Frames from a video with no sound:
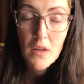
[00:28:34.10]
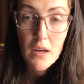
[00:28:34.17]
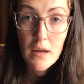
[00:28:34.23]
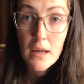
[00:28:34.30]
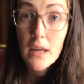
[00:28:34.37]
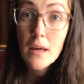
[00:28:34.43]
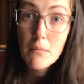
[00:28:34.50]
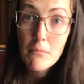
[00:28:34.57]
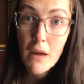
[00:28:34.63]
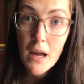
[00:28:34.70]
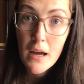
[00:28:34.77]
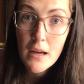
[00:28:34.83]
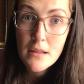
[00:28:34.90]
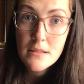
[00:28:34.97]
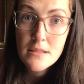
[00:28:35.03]
heat
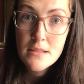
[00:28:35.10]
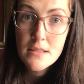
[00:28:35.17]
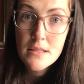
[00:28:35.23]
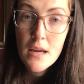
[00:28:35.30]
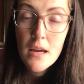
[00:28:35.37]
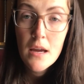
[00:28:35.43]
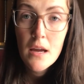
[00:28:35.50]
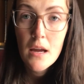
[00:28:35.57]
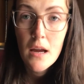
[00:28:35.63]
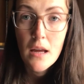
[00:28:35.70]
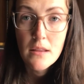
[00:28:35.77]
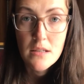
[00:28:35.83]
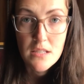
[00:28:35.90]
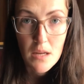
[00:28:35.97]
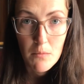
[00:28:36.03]
mats and
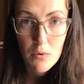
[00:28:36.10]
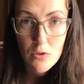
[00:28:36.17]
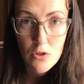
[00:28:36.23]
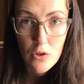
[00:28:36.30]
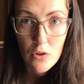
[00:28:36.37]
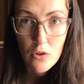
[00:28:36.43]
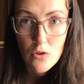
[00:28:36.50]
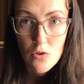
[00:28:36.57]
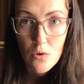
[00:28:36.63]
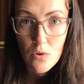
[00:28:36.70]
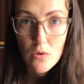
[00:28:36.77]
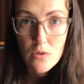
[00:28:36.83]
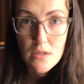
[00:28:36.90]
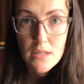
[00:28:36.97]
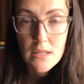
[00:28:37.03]
the temperature
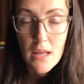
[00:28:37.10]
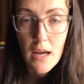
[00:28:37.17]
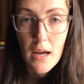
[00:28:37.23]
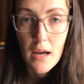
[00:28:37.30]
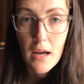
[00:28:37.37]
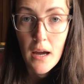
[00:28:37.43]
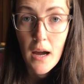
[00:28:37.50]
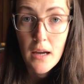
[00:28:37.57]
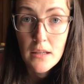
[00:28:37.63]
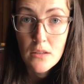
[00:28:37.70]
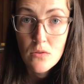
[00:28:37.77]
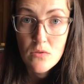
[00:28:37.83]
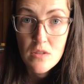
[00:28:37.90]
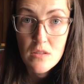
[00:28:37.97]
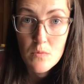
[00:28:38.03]
controls that I
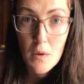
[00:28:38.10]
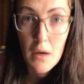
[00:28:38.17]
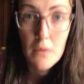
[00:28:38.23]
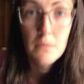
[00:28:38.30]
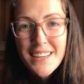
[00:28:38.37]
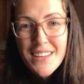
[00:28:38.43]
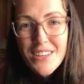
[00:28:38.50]
use as well.